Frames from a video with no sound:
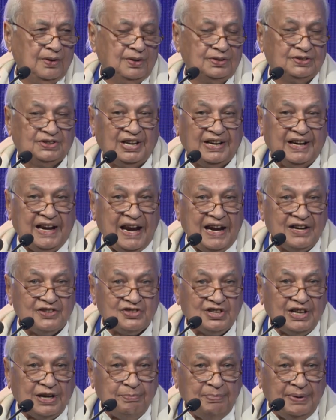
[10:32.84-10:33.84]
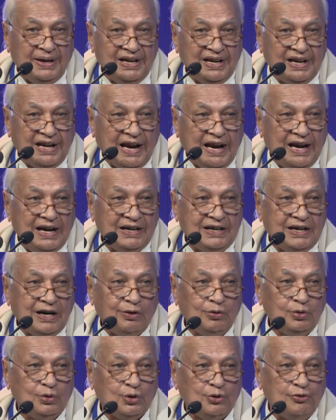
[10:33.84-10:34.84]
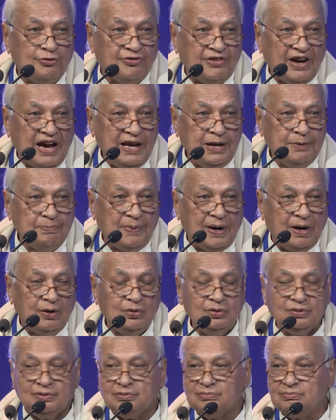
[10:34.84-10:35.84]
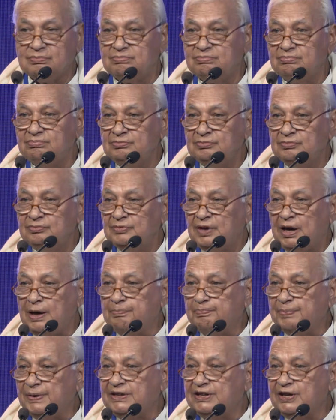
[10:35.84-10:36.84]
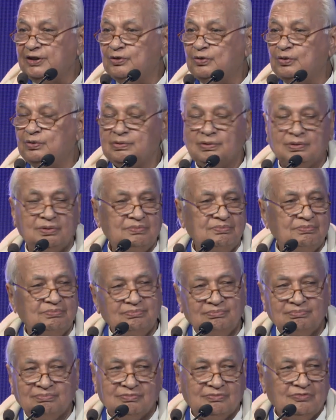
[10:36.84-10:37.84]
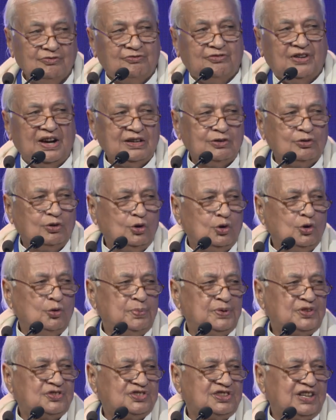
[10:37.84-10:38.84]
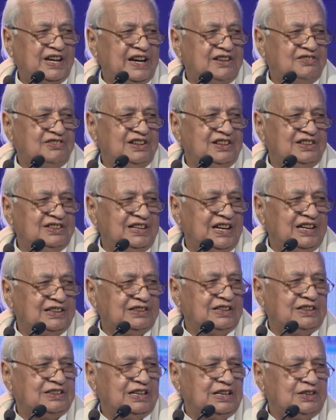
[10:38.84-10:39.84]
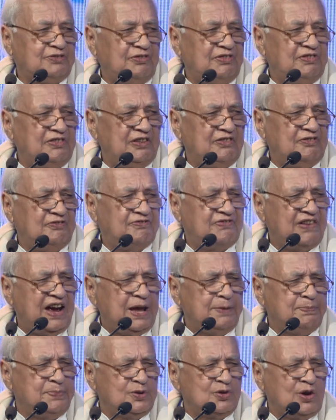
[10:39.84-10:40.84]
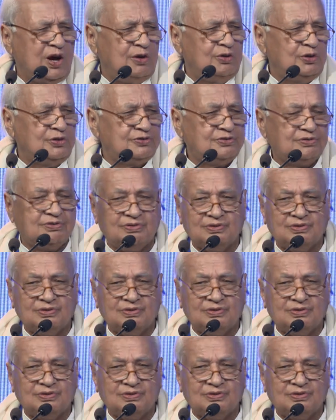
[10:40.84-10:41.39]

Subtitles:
Threats are being held out to wipe out a particular. One group is threatening the other that we will wipe you out.